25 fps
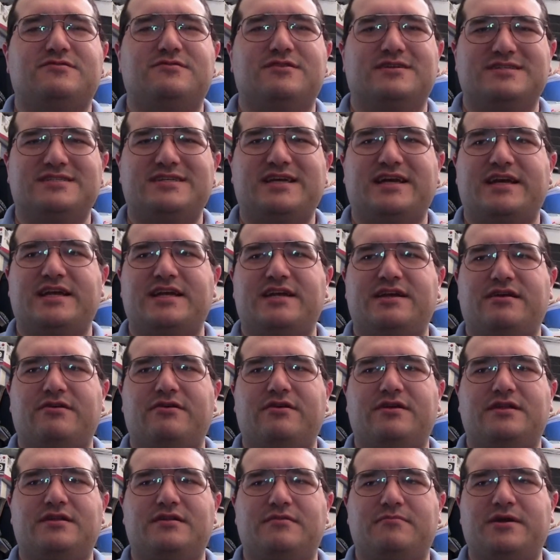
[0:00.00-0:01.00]
sort of
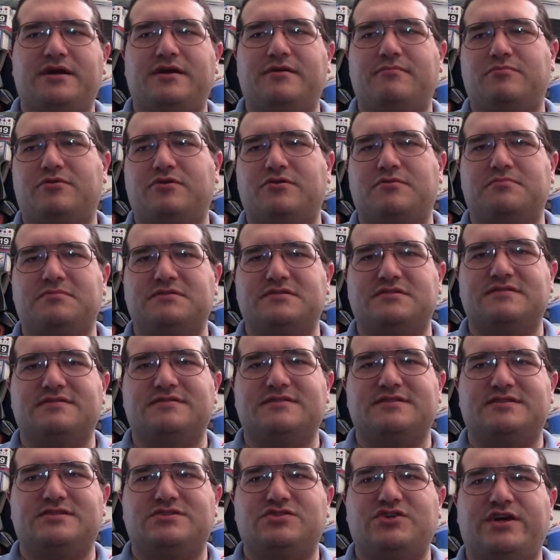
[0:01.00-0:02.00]
secondary to the main purpose of
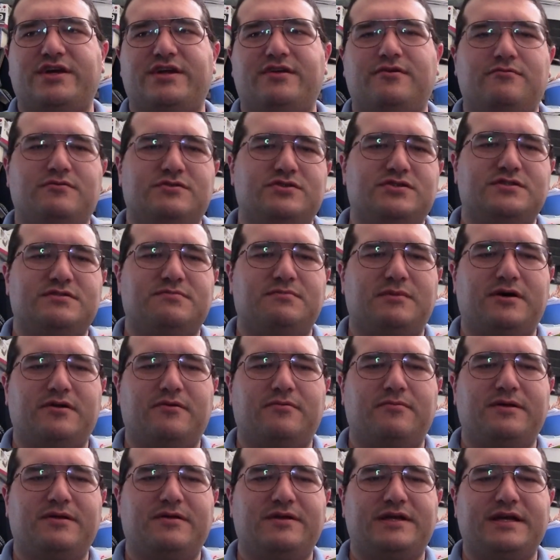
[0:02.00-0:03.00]
this channel, which is model
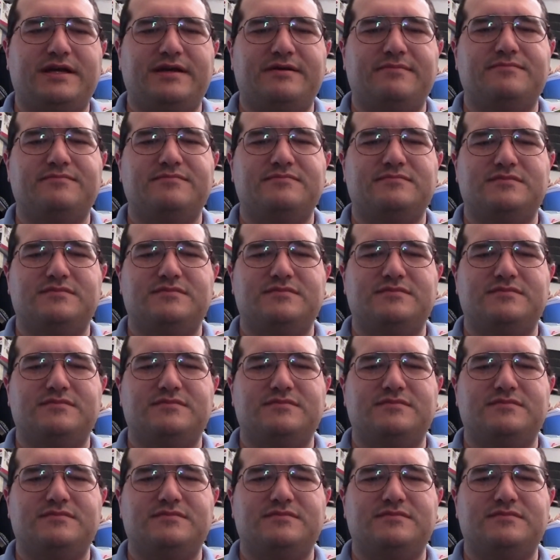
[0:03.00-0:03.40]
building.